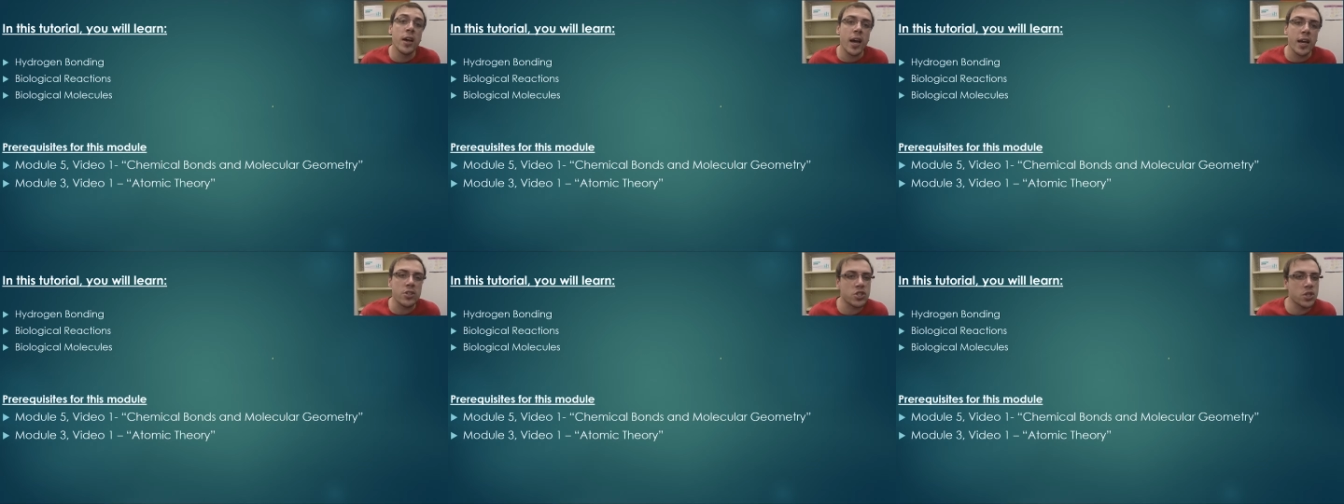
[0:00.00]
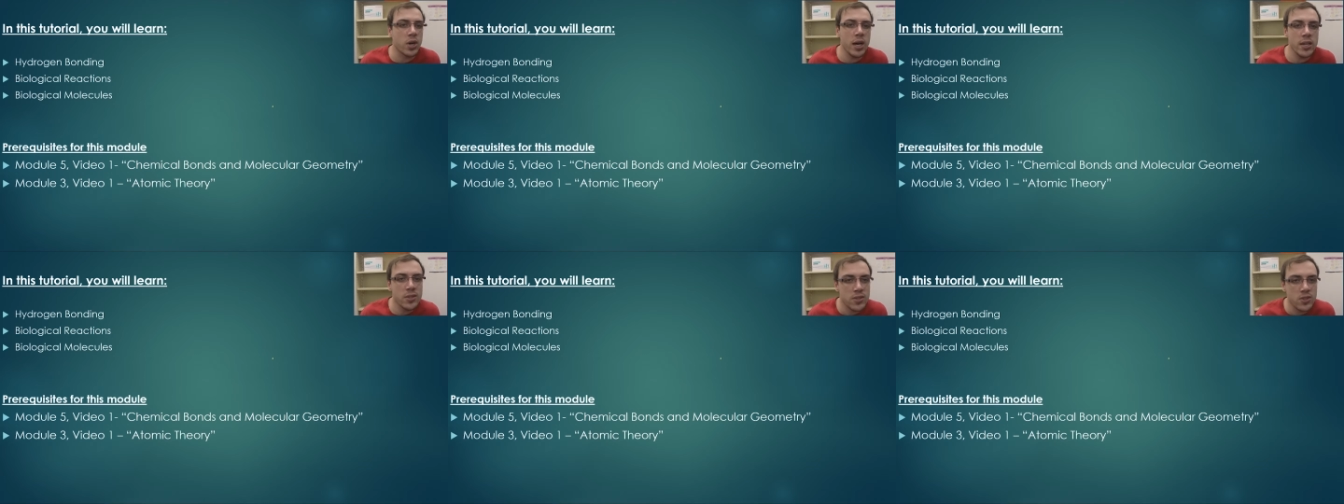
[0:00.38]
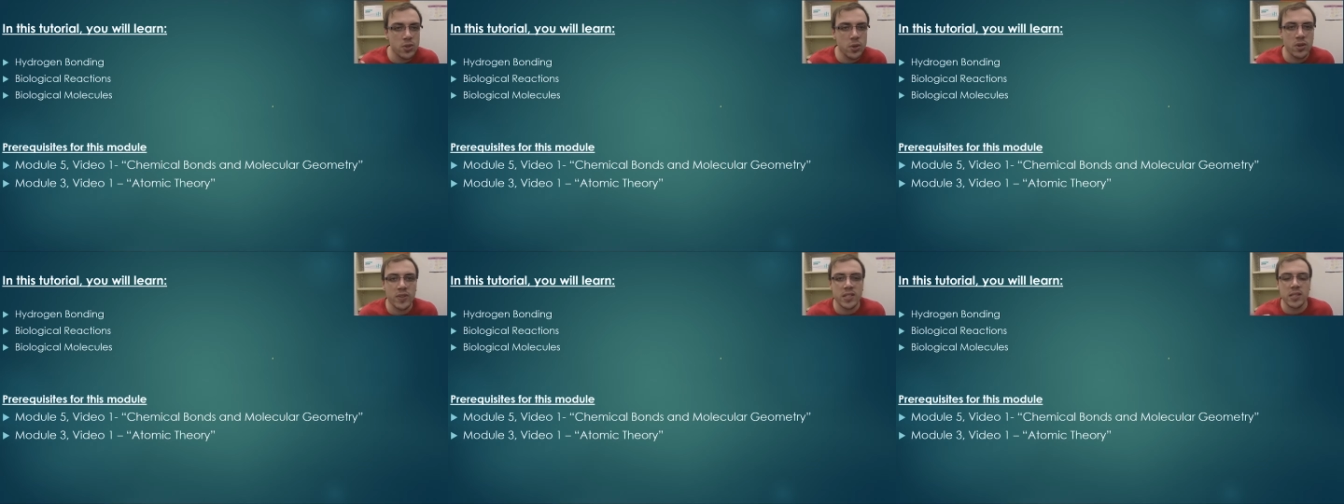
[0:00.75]
and trying to
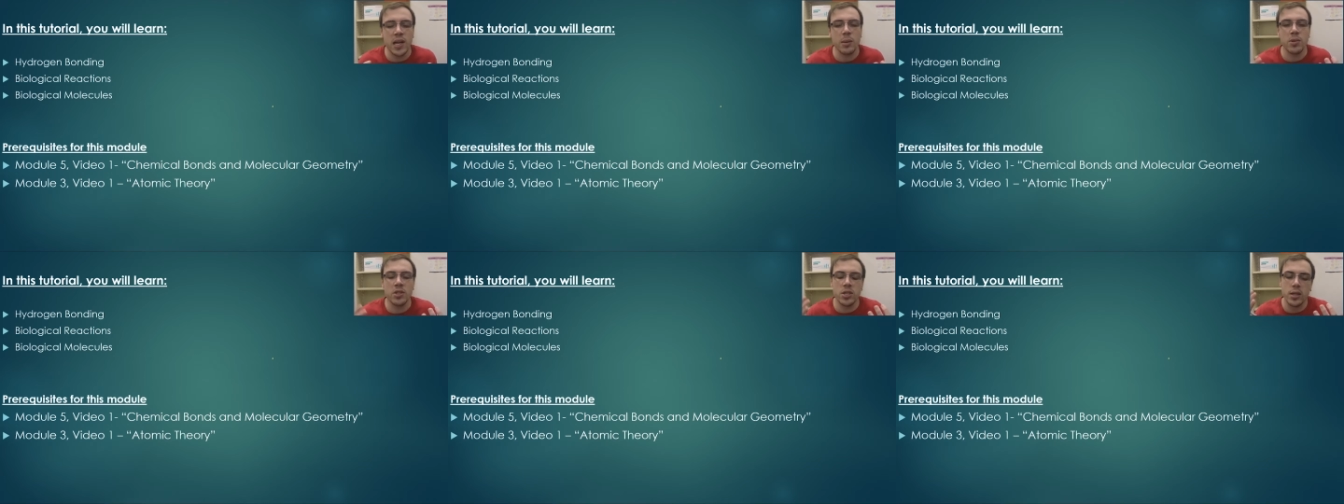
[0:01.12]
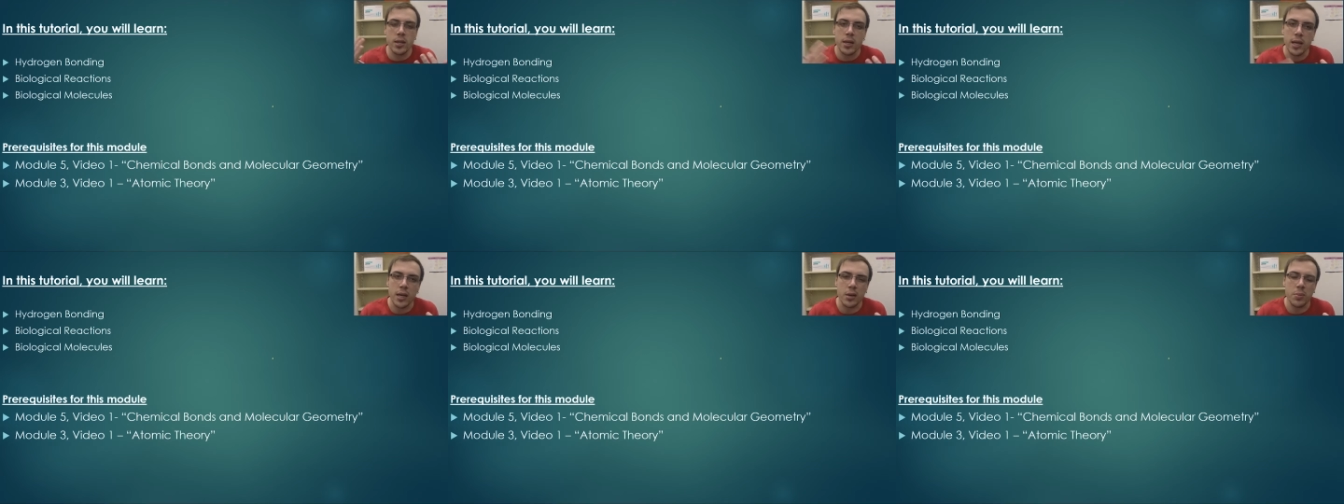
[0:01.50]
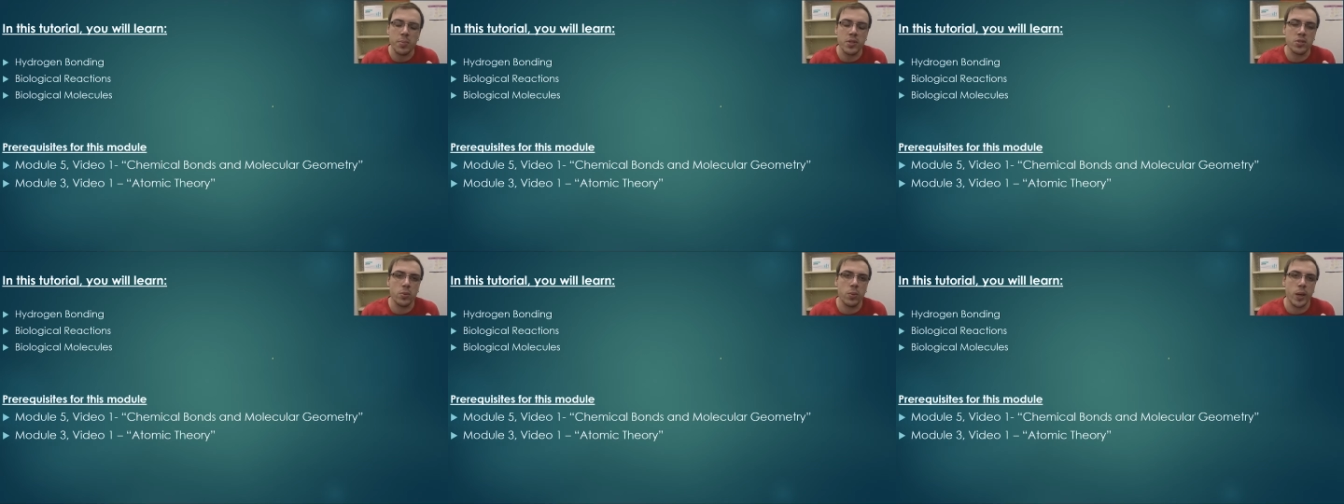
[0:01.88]
sort of establish a link
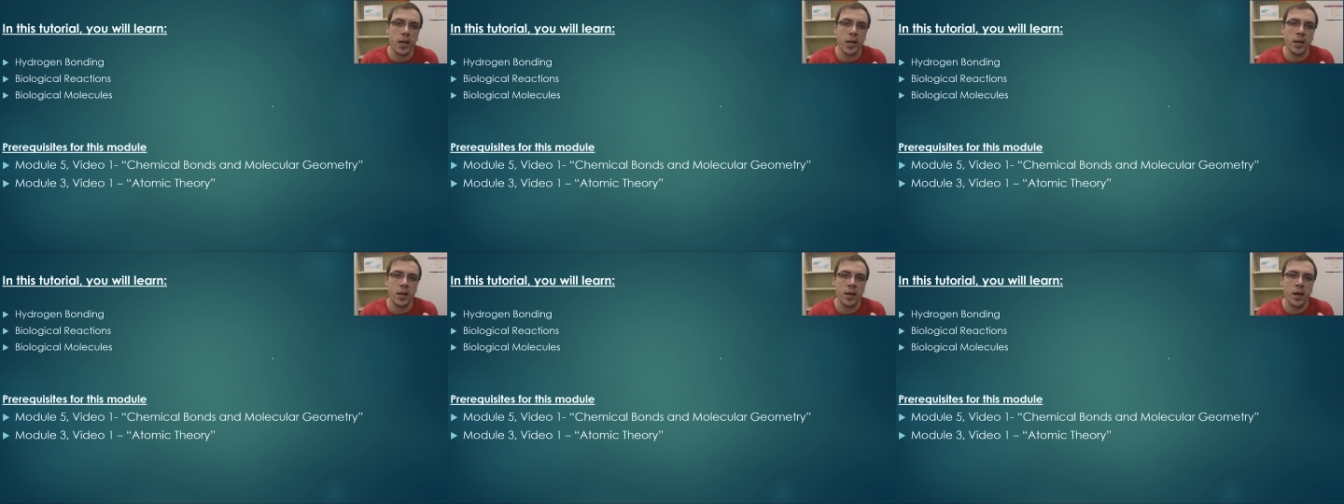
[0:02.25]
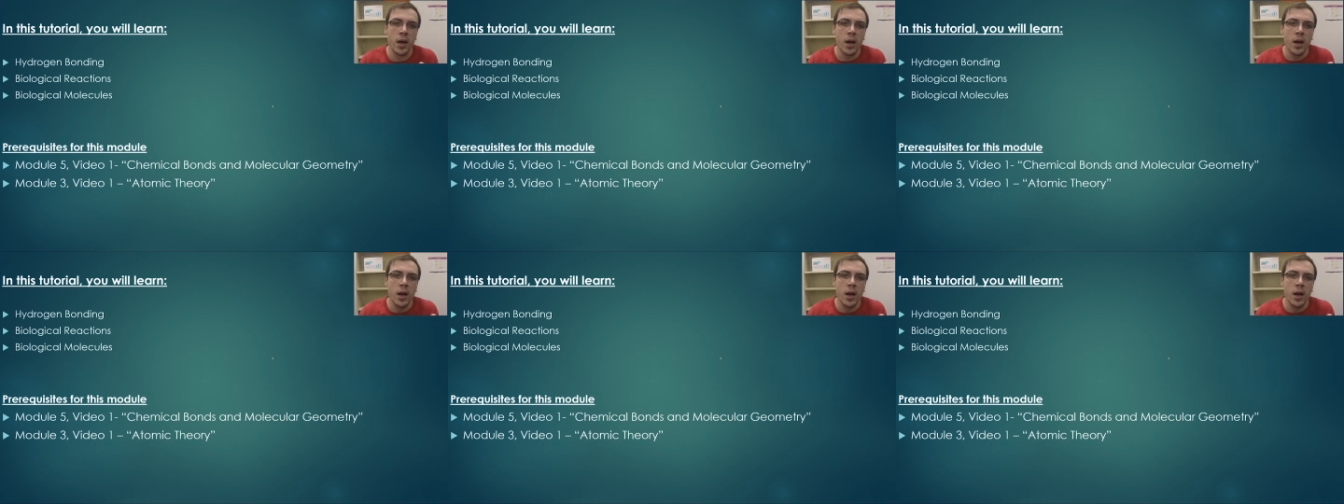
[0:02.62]
between